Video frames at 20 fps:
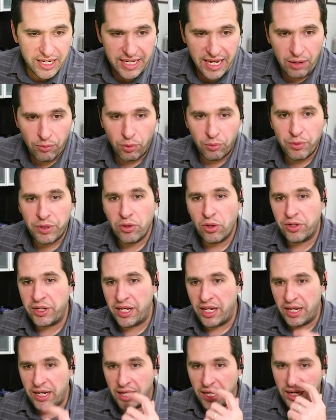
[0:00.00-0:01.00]
Now, when we
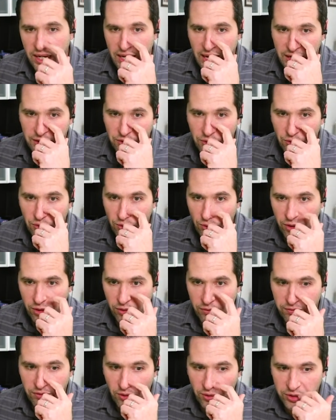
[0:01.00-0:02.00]
look at, uh, at crude
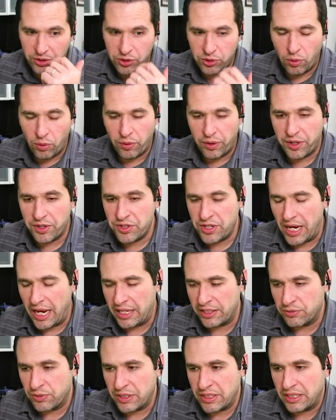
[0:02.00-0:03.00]
oil floating storage,
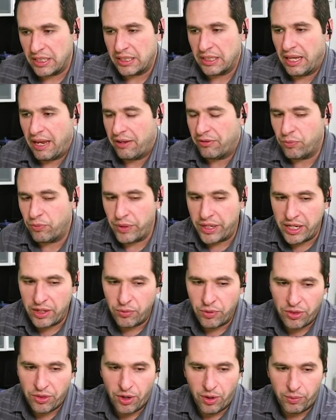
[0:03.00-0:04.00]
as we said last
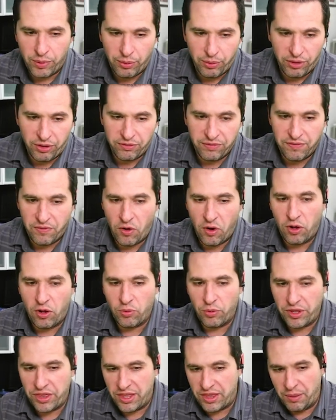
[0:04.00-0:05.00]
week, we thought we were going to
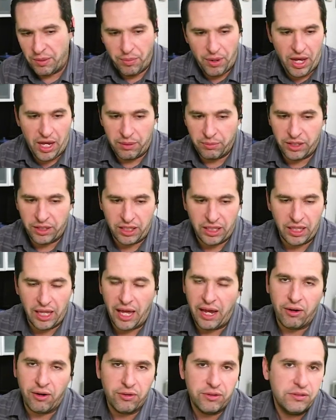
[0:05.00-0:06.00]
fall within the bottom of the
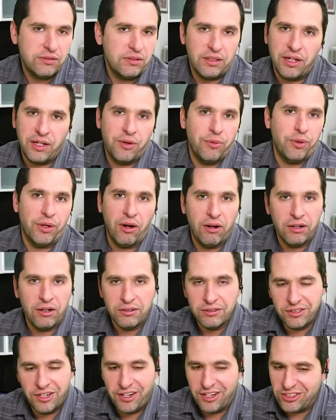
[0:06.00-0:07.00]
cloud, and here we
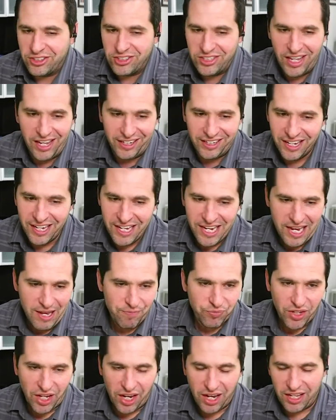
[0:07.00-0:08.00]
are. It's not,
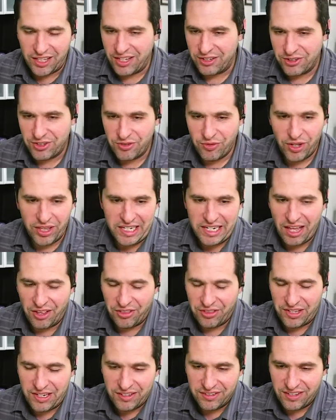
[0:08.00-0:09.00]
uh, there's really
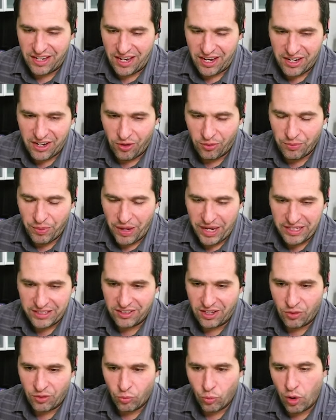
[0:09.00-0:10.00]
nothing to say, you know,
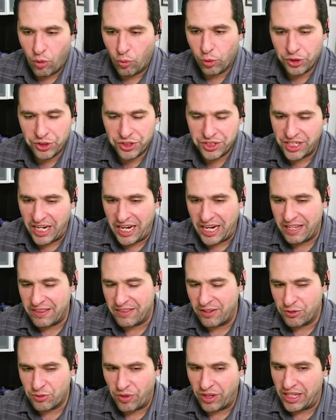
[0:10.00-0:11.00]
based on what we're
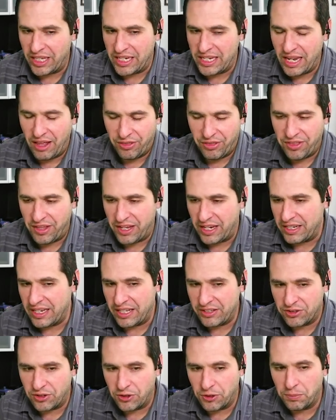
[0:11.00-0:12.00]
seeing, there's really nothing
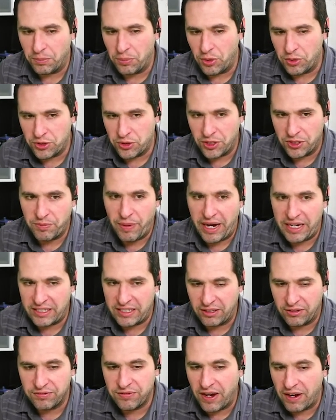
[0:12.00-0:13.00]
that's going to push us back
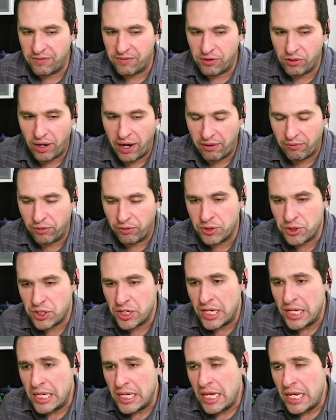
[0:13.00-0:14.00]
to the five year
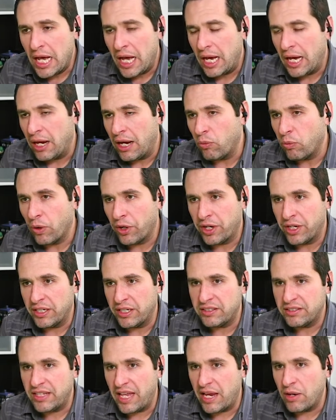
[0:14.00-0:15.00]
average. Uh, we're going
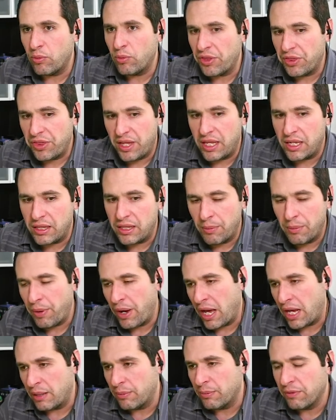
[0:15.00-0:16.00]
to stay within the
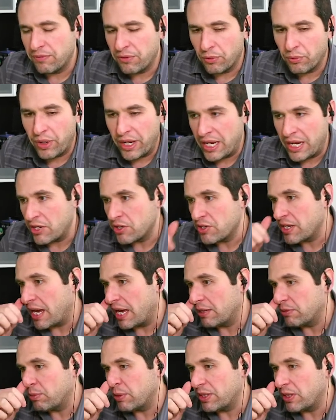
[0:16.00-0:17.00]
bottom of the range
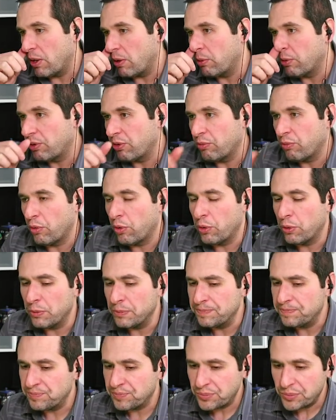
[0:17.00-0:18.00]
as we go
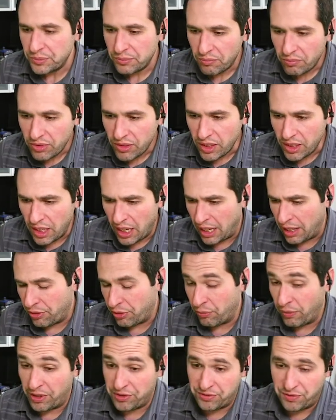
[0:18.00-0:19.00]
through uh,
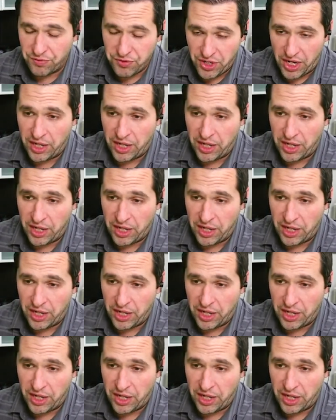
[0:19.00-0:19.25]
the rest of